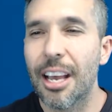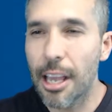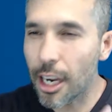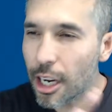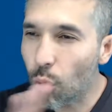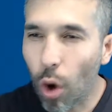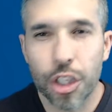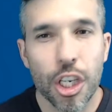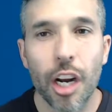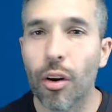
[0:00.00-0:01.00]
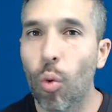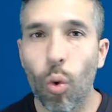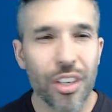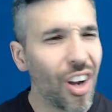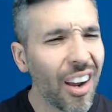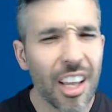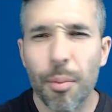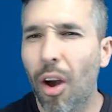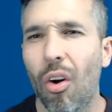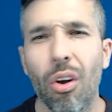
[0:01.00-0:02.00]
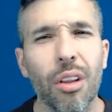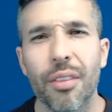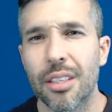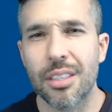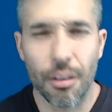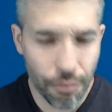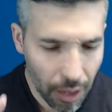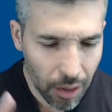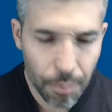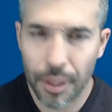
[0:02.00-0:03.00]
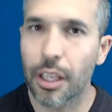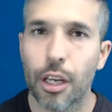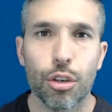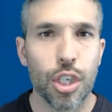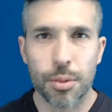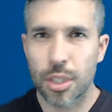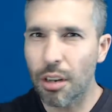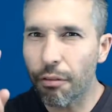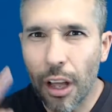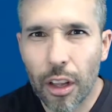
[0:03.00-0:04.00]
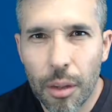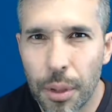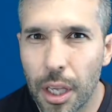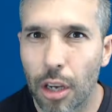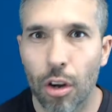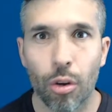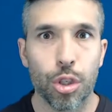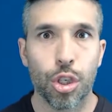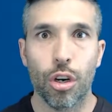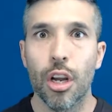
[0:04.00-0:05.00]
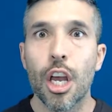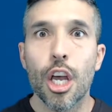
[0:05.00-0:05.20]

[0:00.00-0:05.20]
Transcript: And in watching Eric Worre talking about all of this, developing leaderships, developing a culture,